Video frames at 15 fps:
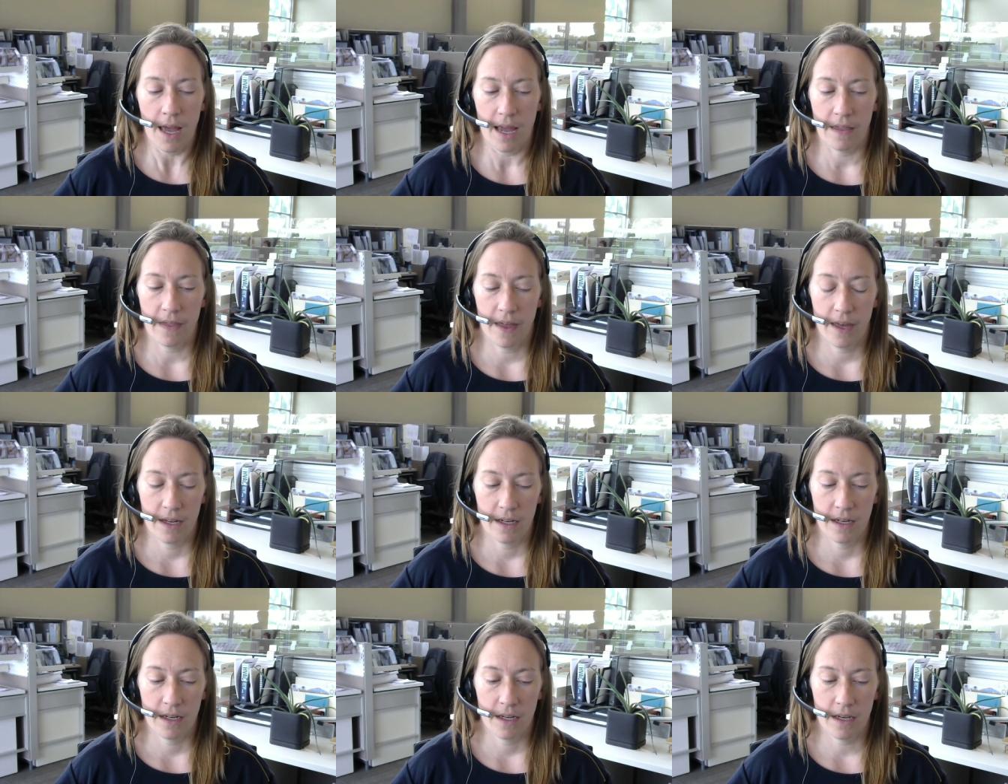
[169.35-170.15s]
And
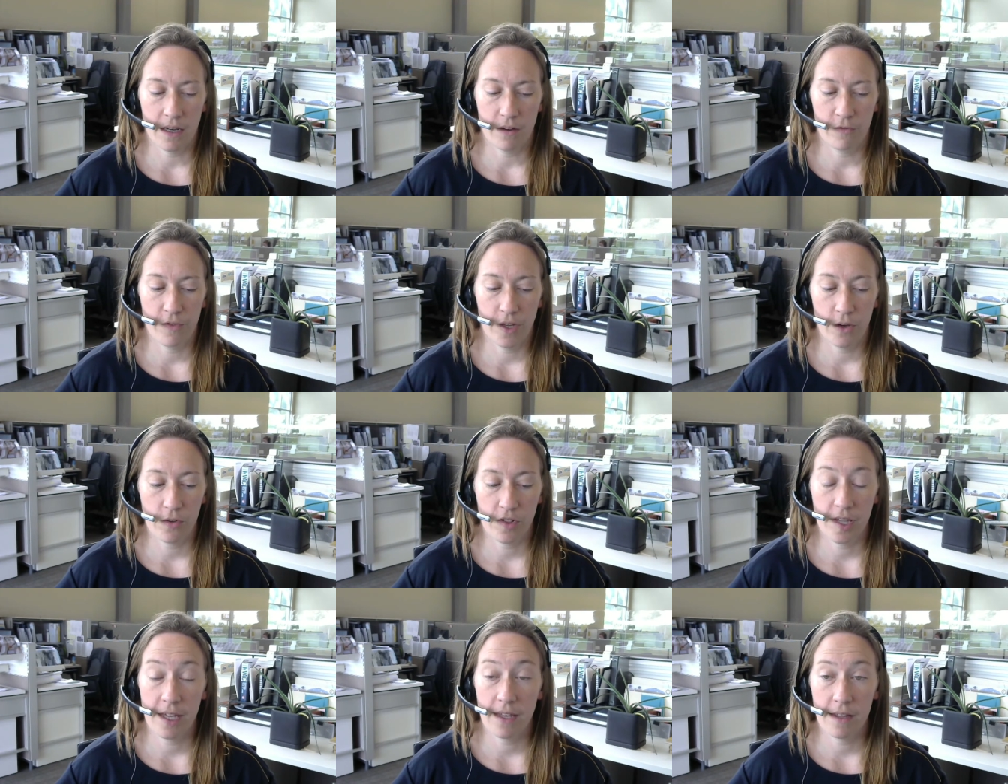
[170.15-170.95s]
then
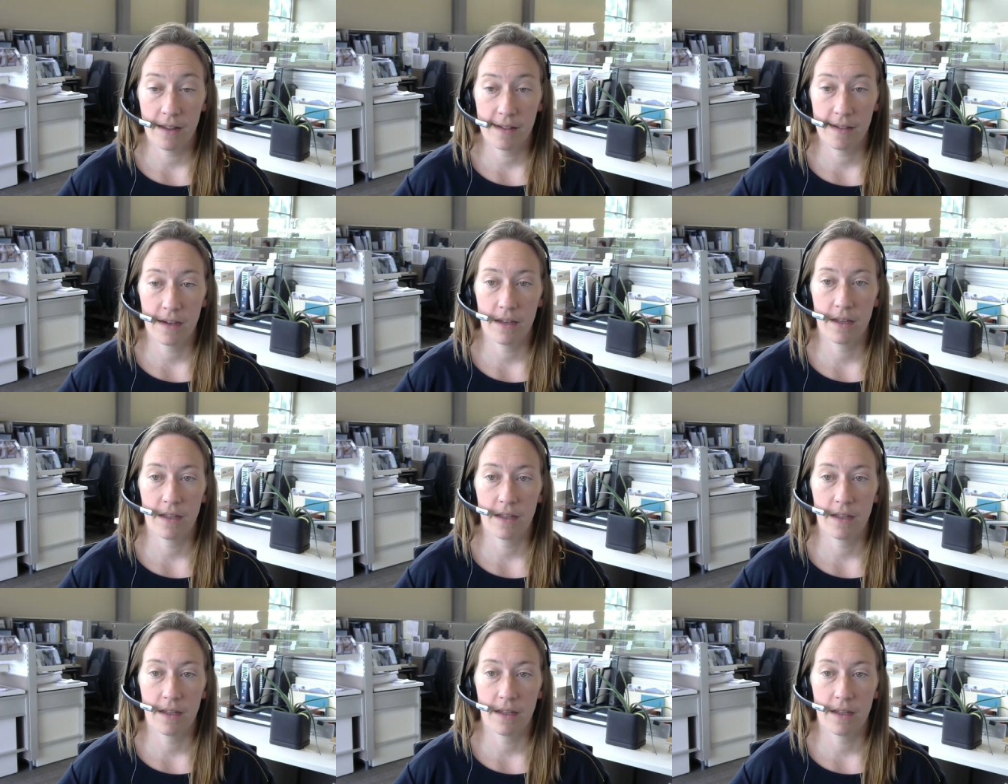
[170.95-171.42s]
VOCs,